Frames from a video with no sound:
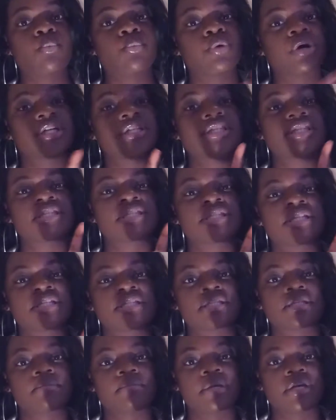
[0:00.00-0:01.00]
1
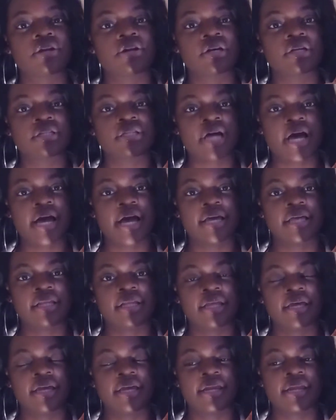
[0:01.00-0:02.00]
centimeter
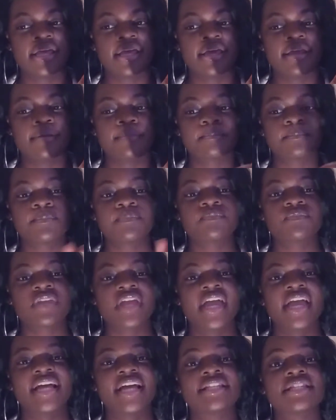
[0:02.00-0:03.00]
dilated
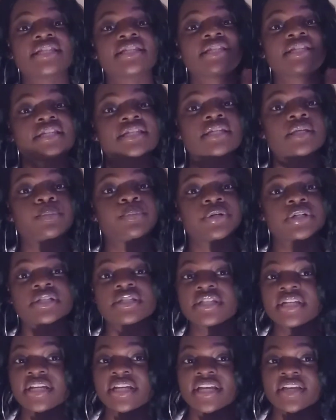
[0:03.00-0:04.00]
and 60%
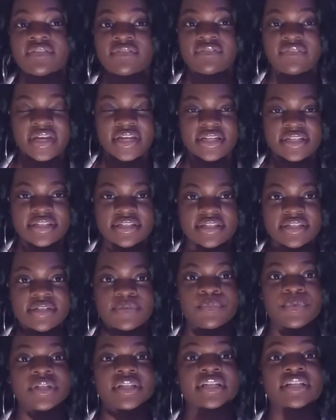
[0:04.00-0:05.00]
effaced
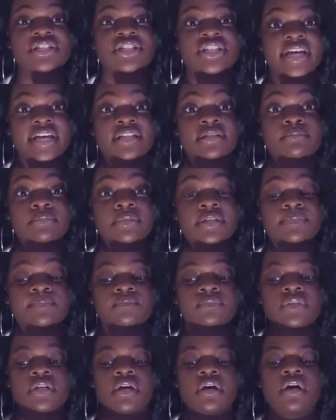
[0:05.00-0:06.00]
when they checked me.
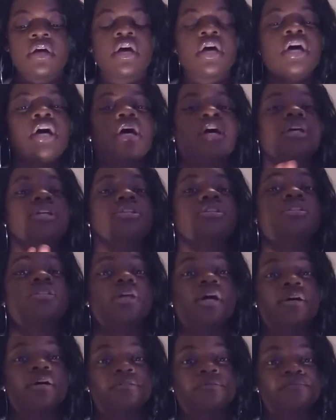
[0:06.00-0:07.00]

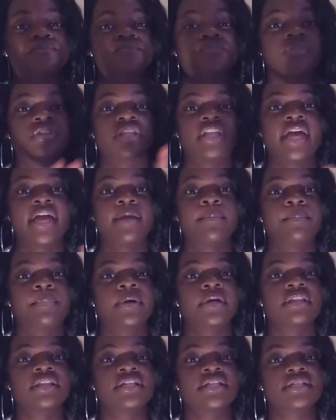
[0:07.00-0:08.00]
So they
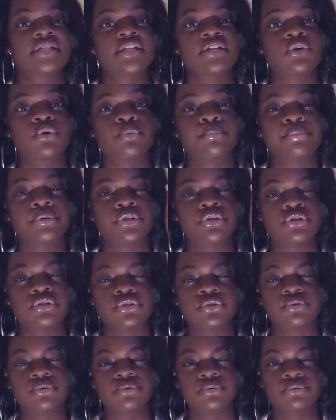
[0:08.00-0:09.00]
put this little
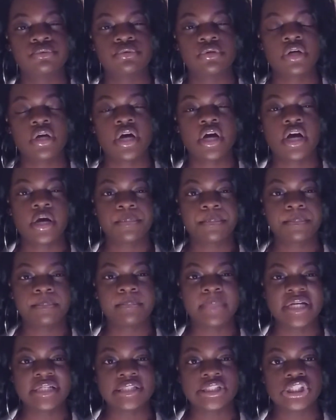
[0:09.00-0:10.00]
balloon up
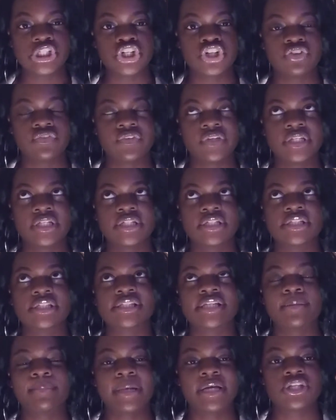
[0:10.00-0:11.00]
my
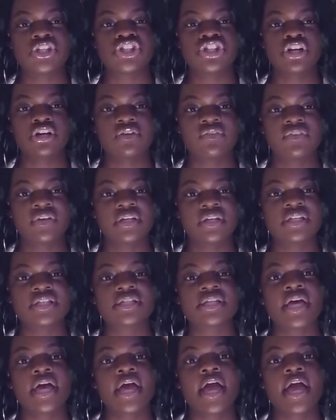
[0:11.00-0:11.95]
cervix,